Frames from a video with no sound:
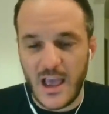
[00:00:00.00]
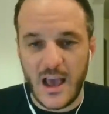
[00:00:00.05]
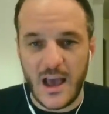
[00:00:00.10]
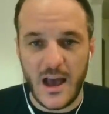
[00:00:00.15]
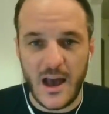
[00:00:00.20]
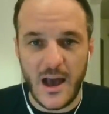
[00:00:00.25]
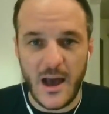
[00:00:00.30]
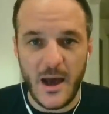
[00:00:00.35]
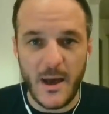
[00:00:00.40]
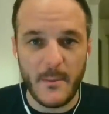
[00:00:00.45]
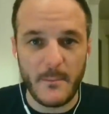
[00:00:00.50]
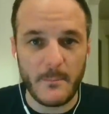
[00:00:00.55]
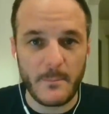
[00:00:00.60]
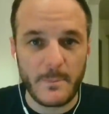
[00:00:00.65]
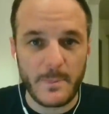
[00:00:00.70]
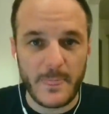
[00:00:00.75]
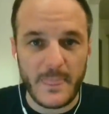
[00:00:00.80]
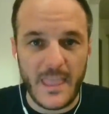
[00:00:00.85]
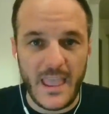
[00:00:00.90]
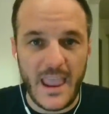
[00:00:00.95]

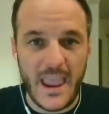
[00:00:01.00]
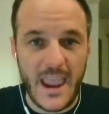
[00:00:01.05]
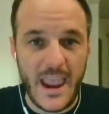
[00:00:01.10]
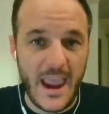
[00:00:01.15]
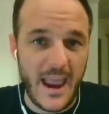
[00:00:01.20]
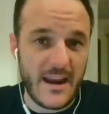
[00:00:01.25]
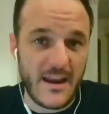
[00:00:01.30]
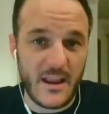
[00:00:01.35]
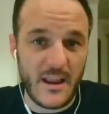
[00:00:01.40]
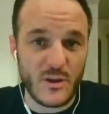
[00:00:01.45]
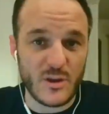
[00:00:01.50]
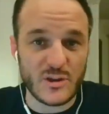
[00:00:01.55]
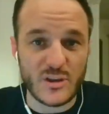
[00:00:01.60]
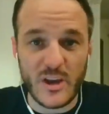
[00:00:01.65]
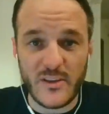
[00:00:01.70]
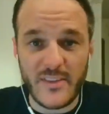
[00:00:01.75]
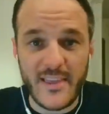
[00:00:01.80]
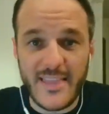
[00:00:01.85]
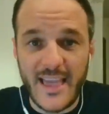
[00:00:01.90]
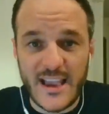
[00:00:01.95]
And you
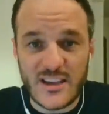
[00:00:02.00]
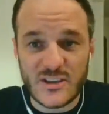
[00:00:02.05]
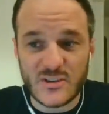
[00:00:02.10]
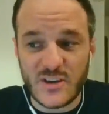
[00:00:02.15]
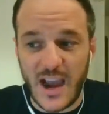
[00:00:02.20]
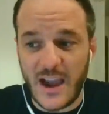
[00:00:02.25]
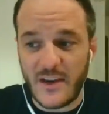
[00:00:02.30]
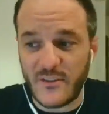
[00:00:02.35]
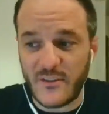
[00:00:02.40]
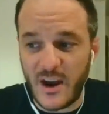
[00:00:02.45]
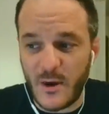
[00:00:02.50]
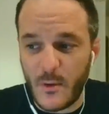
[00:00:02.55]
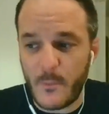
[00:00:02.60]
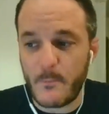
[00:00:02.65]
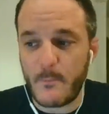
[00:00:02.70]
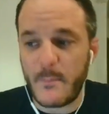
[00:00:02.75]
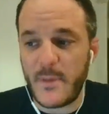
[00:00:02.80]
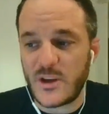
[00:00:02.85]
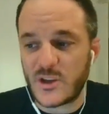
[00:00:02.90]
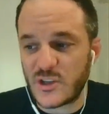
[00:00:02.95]
saw that last drive, right?
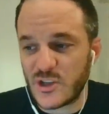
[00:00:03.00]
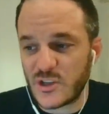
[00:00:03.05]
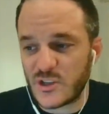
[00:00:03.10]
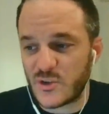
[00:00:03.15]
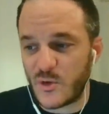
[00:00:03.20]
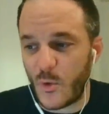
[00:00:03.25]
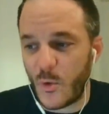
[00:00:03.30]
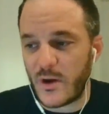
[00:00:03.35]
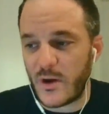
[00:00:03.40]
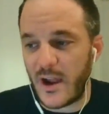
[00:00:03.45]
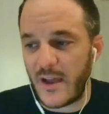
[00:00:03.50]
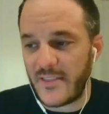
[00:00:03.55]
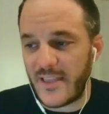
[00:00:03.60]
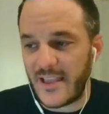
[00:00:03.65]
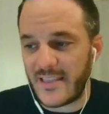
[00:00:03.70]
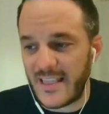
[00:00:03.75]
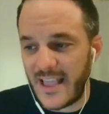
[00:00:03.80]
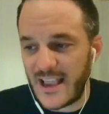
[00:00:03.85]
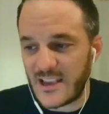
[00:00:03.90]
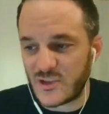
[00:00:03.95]
When Michigan scored on
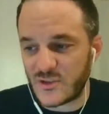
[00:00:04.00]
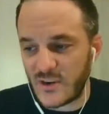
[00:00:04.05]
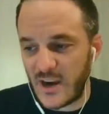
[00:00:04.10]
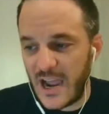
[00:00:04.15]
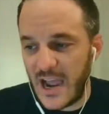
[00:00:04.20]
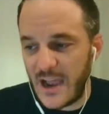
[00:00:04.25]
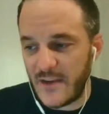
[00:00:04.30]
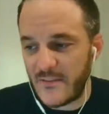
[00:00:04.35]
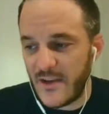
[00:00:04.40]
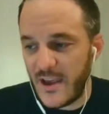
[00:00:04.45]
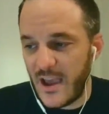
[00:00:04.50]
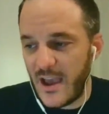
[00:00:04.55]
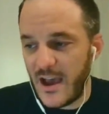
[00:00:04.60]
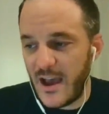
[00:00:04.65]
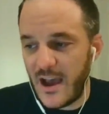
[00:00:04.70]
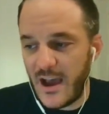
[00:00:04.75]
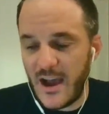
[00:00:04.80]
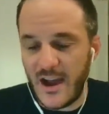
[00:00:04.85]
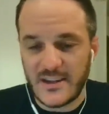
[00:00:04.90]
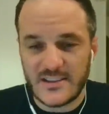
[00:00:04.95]
that last drive
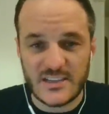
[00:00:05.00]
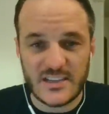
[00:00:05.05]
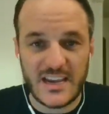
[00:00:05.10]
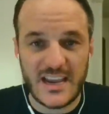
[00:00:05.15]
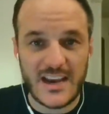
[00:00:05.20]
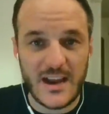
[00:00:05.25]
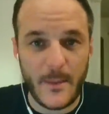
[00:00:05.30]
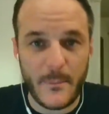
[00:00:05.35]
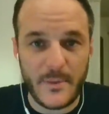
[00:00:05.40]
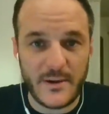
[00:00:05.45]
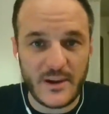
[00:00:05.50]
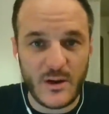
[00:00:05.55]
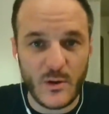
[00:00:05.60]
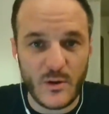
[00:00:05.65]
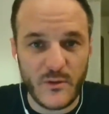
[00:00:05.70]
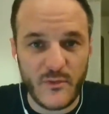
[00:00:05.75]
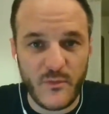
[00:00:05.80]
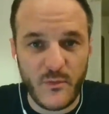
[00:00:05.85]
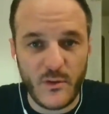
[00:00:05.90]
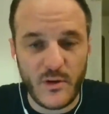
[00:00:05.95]
to get up and
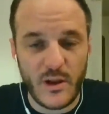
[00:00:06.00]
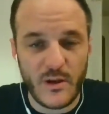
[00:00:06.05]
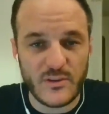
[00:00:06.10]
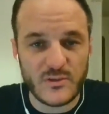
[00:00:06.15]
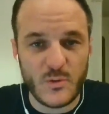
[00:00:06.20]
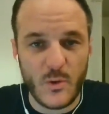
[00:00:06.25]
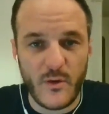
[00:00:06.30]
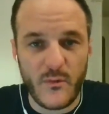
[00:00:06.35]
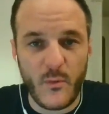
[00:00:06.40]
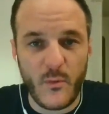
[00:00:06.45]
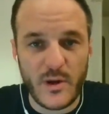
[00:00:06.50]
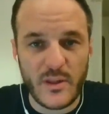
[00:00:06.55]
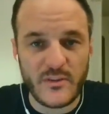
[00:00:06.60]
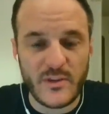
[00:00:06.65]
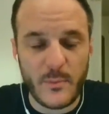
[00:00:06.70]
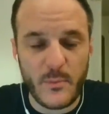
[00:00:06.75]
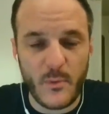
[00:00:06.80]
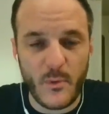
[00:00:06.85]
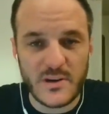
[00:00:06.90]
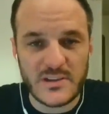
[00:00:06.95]
go to, you know, score
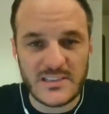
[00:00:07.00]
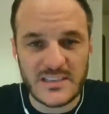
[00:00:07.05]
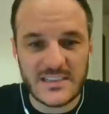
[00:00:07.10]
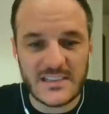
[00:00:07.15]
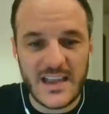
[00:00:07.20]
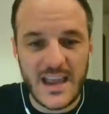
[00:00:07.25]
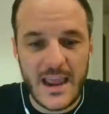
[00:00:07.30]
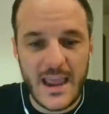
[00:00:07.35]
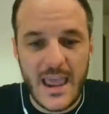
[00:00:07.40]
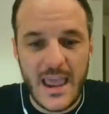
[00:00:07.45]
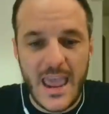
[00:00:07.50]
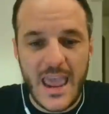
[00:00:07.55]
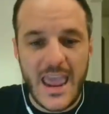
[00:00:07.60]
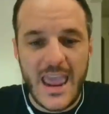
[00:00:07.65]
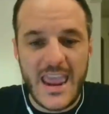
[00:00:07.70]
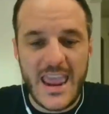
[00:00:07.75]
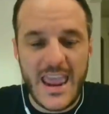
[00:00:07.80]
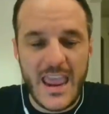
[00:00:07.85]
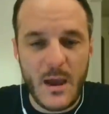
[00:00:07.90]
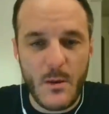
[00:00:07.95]
43 points in the day,
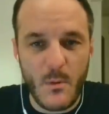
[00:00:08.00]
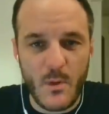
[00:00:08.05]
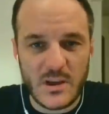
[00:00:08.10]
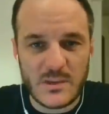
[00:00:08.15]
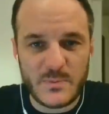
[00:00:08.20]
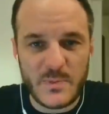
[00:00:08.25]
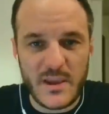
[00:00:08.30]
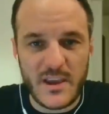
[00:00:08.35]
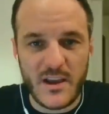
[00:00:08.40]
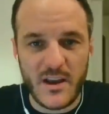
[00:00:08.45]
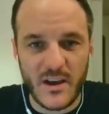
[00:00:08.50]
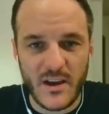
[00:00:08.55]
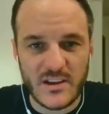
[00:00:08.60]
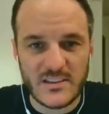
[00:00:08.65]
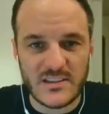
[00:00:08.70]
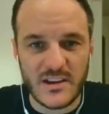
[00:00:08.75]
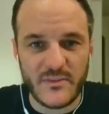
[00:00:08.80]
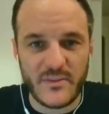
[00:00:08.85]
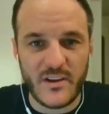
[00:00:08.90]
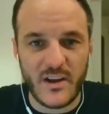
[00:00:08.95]
it was
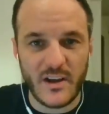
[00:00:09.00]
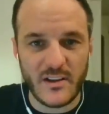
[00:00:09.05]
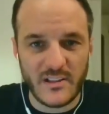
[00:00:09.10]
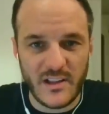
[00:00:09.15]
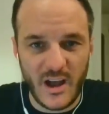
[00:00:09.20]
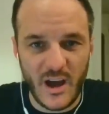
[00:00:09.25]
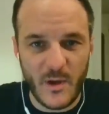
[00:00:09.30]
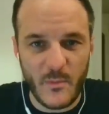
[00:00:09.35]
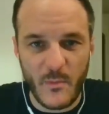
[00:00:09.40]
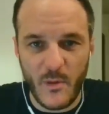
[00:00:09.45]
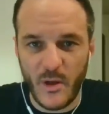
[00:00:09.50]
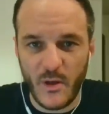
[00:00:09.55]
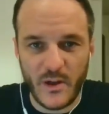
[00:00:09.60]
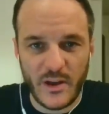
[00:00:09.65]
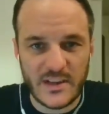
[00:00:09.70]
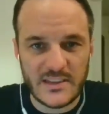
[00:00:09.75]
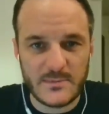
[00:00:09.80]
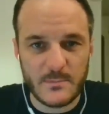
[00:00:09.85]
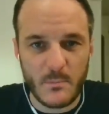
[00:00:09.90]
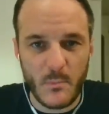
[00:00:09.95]
because of Kalel
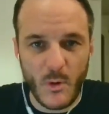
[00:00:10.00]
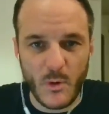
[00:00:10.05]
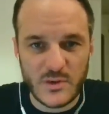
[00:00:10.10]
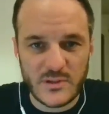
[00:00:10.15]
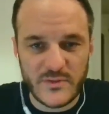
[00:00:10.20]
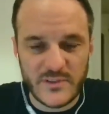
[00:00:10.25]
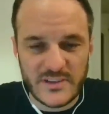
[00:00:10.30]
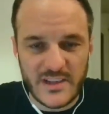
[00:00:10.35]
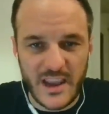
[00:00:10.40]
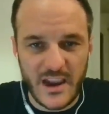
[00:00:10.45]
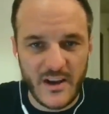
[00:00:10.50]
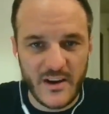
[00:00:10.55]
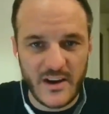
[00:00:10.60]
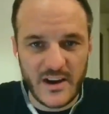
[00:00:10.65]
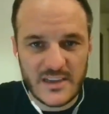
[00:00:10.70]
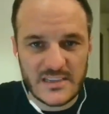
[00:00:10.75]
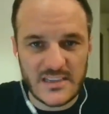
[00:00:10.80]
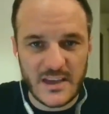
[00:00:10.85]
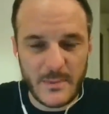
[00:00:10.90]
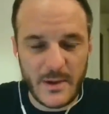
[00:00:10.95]
Mullings. Most of his
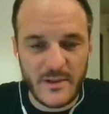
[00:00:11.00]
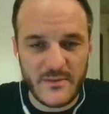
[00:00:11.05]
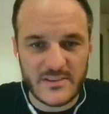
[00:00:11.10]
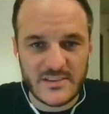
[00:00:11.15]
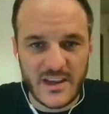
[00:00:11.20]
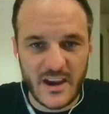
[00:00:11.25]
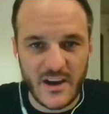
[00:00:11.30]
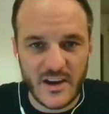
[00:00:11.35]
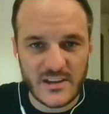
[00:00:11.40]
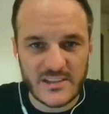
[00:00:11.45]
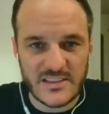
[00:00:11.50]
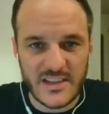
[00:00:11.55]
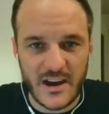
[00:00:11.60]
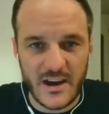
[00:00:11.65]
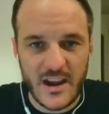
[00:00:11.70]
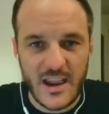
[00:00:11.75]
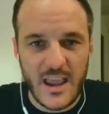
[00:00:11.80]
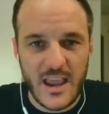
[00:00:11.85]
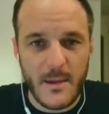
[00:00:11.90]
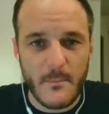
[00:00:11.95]
carries, many of his carries
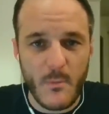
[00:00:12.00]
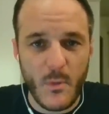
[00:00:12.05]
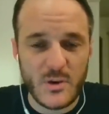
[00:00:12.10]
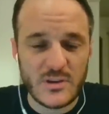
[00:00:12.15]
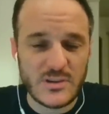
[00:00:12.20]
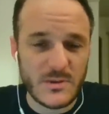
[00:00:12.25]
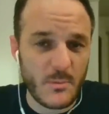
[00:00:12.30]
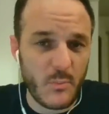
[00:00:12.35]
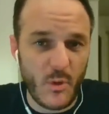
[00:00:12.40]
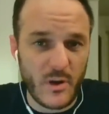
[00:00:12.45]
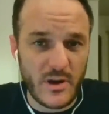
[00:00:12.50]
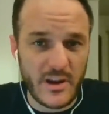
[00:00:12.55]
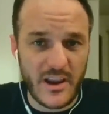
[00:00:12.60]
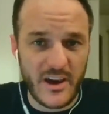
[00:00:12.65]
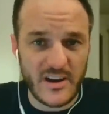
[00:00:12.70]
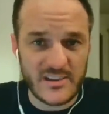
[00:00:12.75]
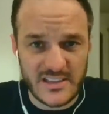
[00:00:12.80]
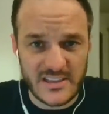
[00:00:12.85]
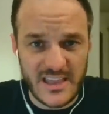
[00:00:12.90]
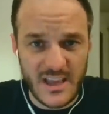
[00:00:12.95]
there, most important
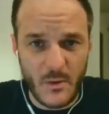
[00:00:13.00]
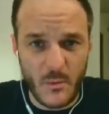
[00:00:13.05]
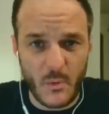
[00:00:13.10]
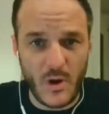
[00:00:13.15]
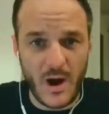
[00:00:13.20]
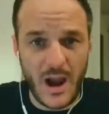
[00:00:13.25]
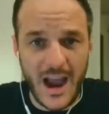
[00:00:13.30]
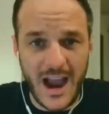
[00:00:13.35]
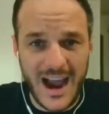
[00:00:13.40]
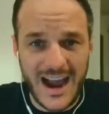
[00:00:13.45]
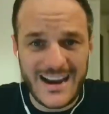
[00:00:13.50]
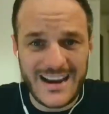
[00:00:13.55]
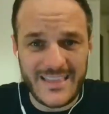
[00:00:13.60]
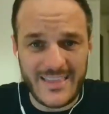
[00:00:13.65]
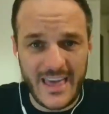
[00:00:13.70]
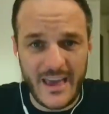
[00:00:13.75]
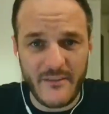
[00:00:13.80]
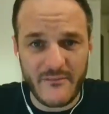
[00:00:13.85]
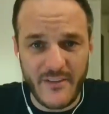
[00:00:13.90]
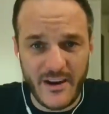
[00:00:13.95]
carries, I think, were on
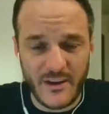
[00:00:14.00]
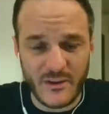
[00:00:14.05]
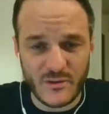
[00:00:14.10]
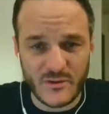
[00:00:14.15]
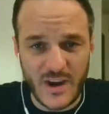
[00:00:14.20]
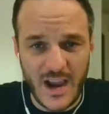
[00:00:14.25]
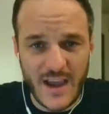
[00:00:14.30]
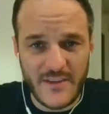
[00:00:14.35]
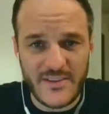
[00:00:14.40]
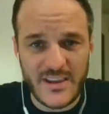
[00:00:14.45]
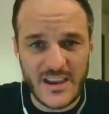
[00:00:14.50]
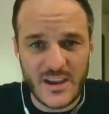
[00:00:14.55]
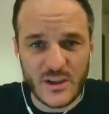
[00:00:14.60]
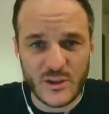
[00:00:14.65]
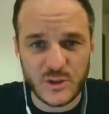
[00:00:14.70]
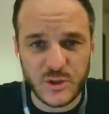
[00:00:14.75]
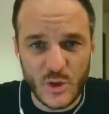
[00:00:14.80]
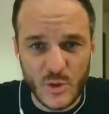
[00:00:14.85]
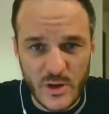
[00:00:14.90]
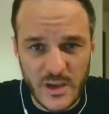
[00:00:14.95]
that final drive,
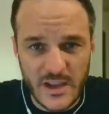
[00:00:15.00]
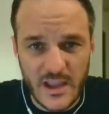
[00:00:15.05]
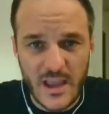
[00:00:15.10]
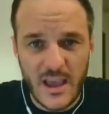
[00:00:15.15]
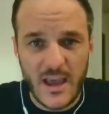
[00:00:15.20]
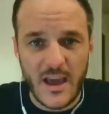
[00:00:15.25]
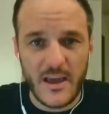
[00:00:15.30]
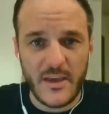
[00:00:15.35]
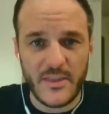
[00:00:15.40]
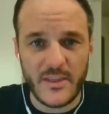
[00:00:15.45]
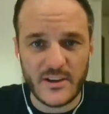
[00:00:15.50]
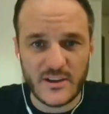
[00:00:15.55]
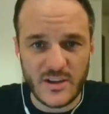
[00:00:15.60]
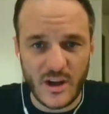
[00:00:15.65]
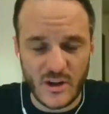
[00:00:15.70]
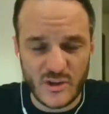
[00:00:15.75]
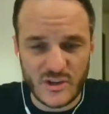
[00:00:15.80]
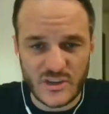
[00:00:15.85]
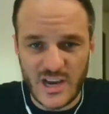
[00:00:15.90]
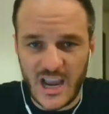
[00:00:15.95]
including the
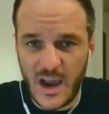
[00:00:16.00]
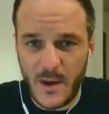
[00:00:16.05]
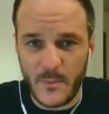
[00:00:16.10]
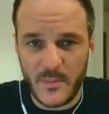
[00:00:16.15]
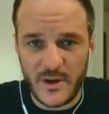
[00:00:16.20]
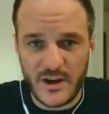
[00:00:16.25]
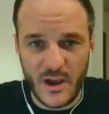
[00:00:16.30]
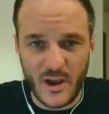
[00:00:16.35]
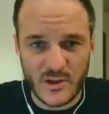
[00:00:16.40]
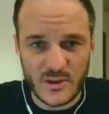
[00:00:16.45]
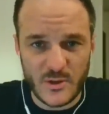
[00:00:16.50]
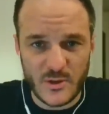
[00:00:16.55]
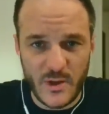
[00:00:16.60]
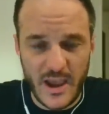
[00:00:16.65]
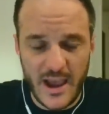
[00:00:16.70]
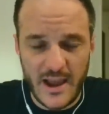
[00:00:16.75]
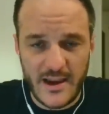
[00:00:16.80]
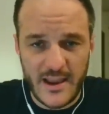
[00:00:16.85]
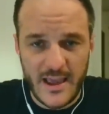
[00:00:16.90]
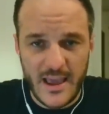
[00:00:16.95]
touchdown. But he also
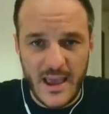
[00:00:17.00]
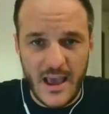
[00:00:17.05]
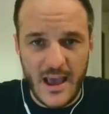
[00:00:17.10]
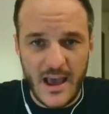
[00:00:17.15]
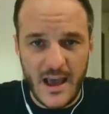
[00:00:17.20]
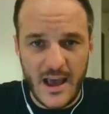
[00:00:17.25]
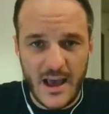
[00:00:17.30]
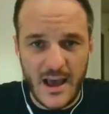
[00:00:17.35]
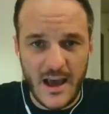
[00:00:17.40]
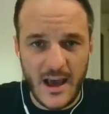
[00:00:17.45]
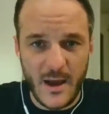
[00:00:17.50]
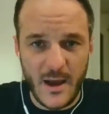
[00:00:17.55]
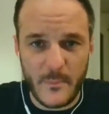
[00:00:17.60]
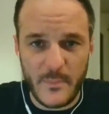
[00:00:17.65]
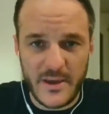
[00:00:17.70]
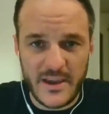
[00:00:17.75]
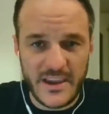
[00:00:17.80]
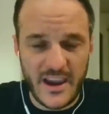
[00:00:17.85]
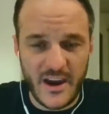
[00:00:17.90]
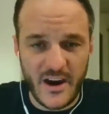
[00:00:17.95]
had a
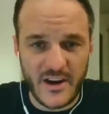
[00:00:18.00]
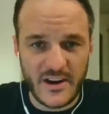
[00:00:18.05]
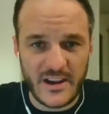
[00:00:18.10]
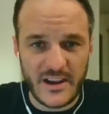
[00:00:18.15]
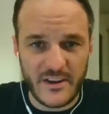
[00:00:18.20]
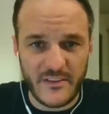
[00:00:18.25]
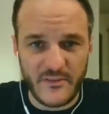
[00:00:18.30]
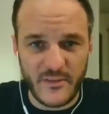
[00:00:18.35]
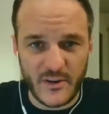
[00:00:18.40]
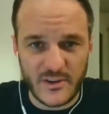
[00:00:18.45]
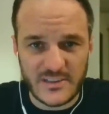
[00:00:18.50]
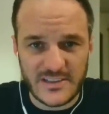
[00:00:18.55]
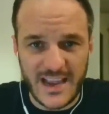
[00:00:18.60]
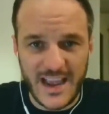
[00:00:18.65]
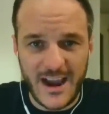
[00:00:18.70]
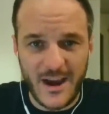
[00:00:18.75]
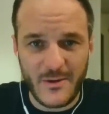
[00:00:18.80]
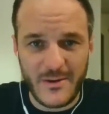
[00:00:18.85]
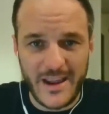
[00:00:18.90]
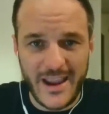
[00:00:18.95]
big carry to get a first
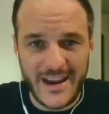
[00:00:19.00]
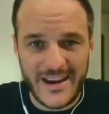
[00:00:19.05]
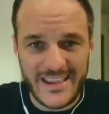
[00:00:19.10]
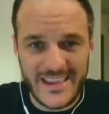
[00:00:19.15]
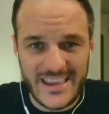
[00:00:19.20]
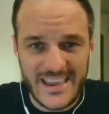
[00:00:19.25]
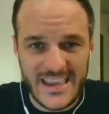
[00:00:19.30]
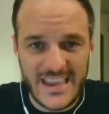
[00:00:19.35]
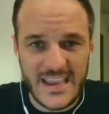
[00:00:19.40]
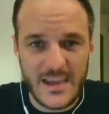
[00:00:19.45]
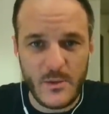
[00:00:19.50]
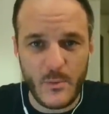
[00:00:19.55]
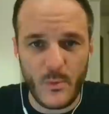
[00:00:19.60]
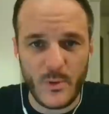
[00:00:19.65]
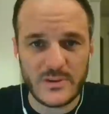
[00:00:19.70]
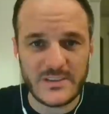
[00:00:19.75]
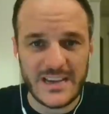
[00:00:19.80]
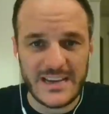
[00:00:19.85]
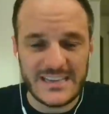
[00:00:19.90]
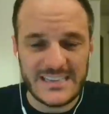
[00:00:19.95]
down, and he
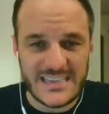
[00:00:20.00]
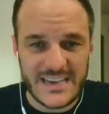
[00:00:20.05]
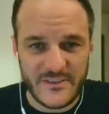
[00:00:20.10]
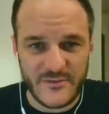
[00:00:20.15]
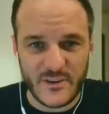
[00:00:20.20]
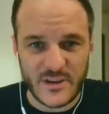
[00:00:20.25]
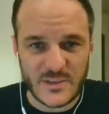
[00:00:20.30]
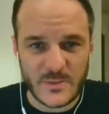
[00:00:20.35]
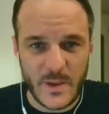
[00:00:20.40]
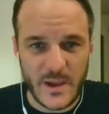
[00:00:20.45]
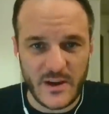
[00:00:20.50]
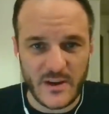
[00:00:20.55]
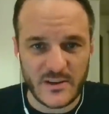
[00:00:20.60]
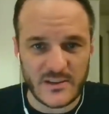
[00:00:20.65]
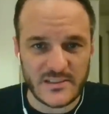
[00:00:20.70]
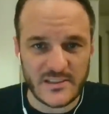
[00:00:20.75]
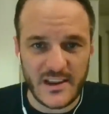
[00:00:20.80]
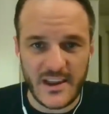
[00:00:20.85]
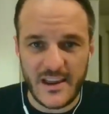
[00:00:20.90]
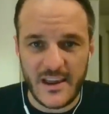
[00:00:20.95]
was a difference maker
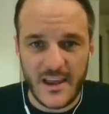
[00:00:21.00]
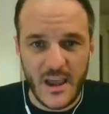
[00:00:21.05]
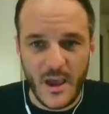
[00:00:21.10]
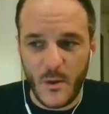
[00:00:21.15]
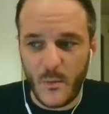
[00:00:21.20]
today.